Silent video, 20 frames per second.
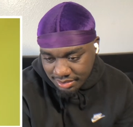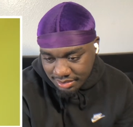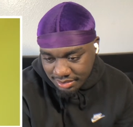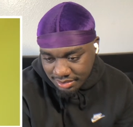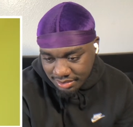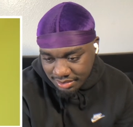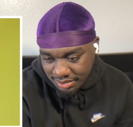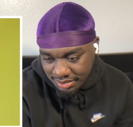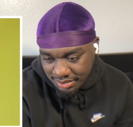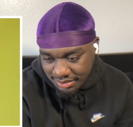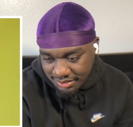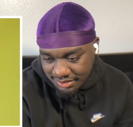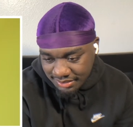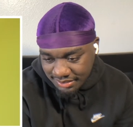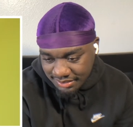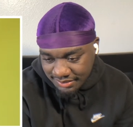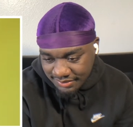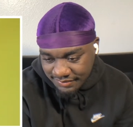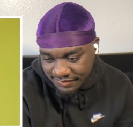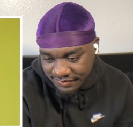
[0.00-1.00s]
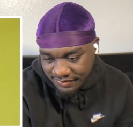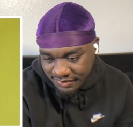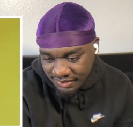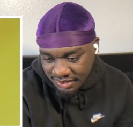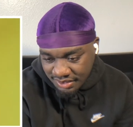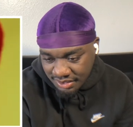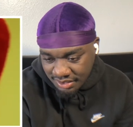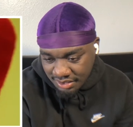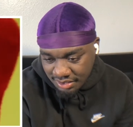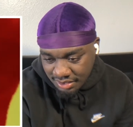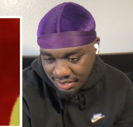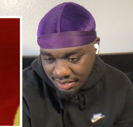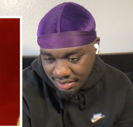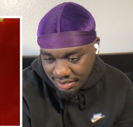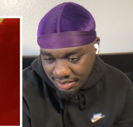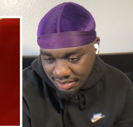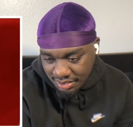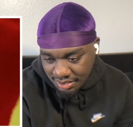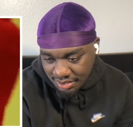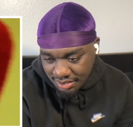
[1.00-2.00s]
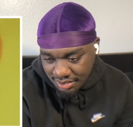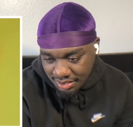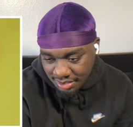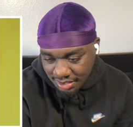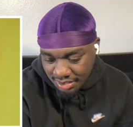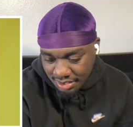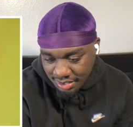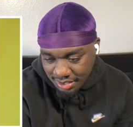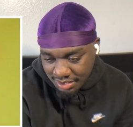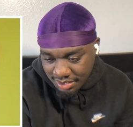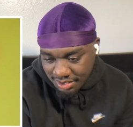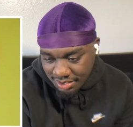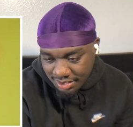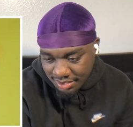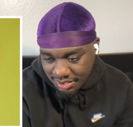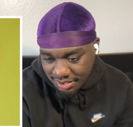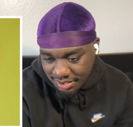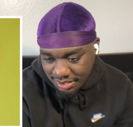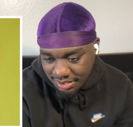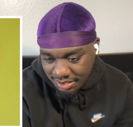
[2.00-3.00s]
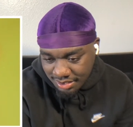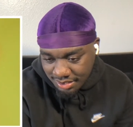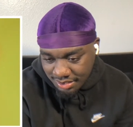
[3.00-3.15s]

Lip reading: (no one is talking)